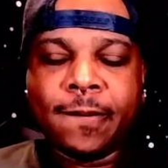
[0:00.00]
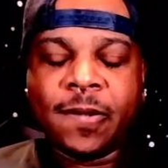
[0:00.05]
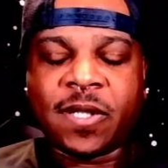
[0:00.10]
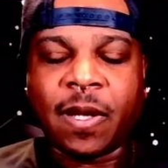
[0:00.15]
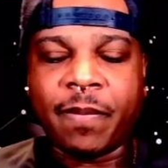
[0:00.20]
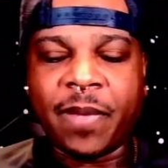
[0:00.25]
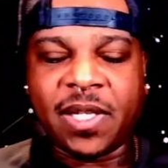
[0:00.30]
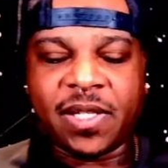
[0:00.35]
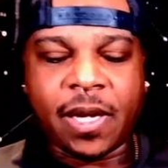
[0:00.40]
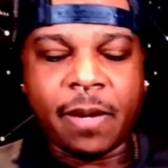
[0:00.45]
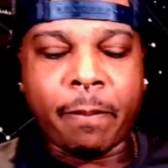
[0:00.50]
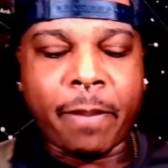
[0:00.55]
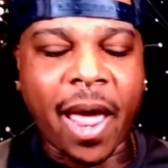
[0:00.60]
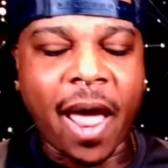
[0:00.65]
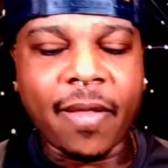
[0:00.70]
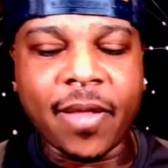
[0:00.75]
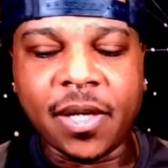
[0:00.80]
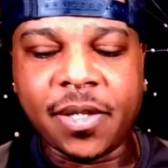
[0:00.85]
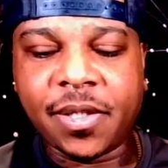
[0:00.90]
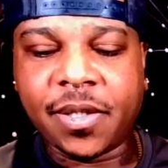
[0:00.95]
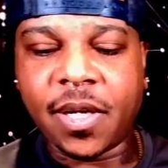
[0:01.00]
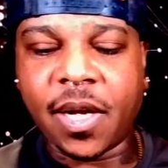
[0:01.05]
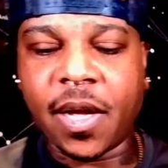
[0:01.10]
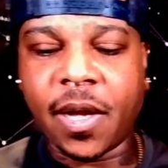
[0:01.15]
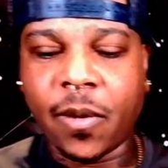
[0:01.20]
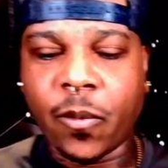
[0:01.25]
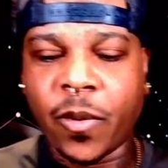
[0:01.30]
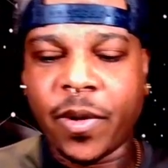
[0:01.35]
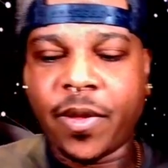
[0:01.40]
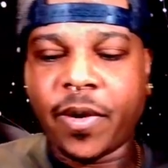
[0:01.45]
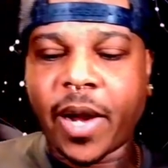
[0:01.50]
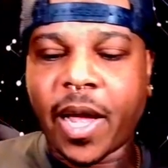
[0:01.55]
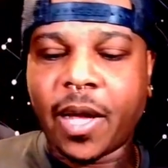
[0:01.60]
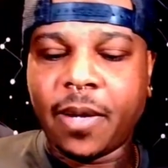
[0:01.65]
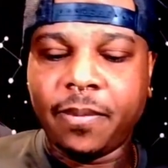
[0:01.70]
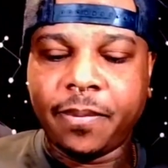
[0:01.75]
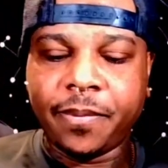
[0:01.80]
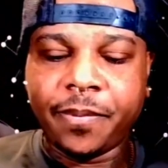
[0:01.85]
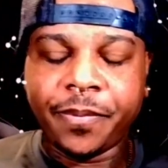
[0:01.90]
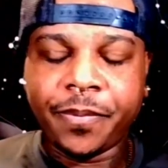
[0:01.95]
Something's imbalanced where they're
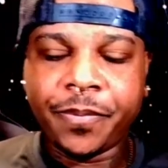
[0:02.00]
at.